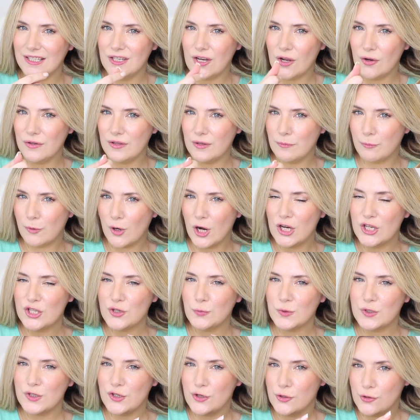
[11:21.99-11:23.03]
in the
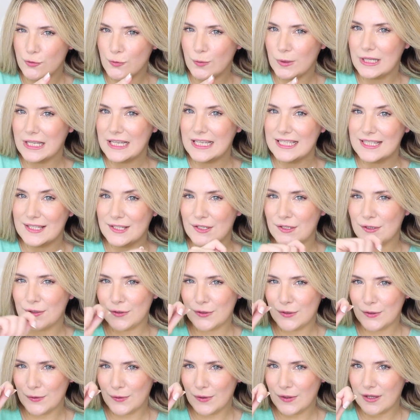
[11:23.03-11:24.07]
brush, which usually is due
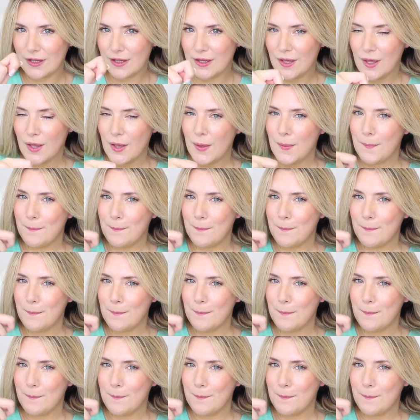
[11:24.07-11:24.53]
to the